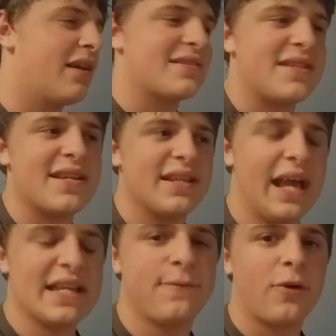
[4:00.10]
on season
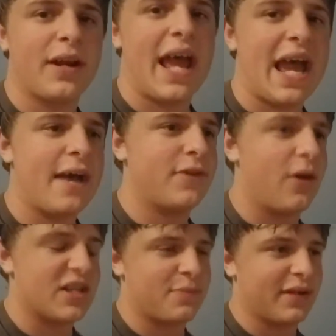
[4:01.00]
has 4.5
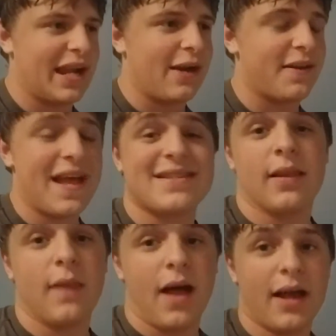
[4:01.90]
yards per carry. That's a
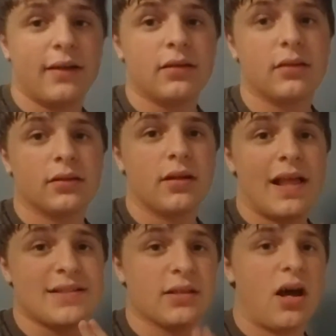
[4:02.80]
lot.
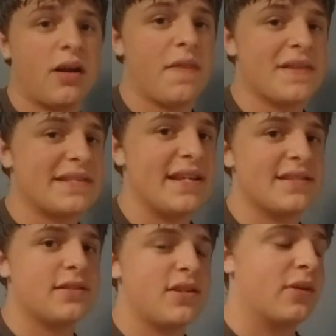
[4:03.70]
That's a lot on the
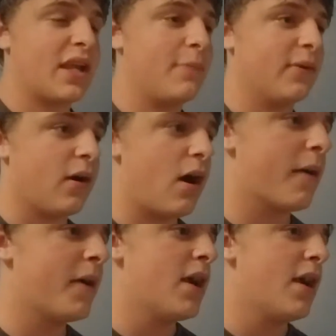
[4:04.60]
season. Don't get me
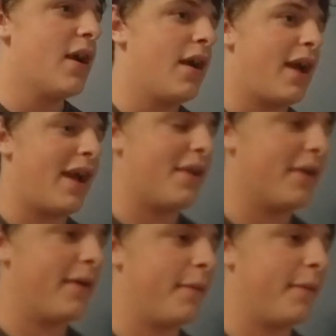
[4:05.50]
wrong. And